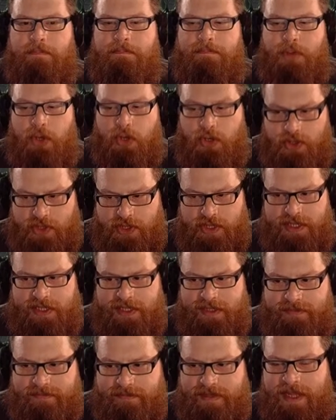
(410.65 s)
Personally,
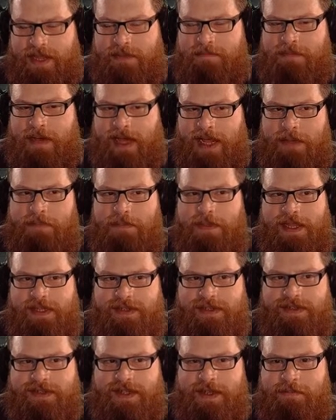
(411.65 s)
in my
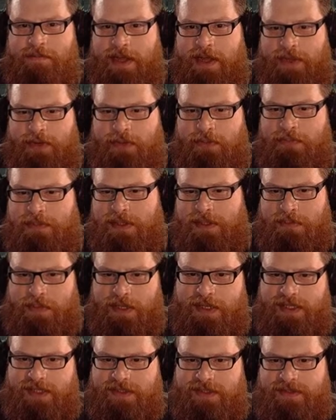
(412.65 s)
opinion, in my humble
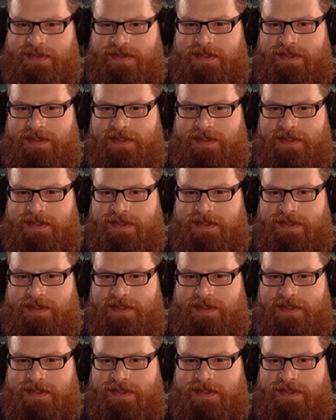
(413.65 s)
opinion.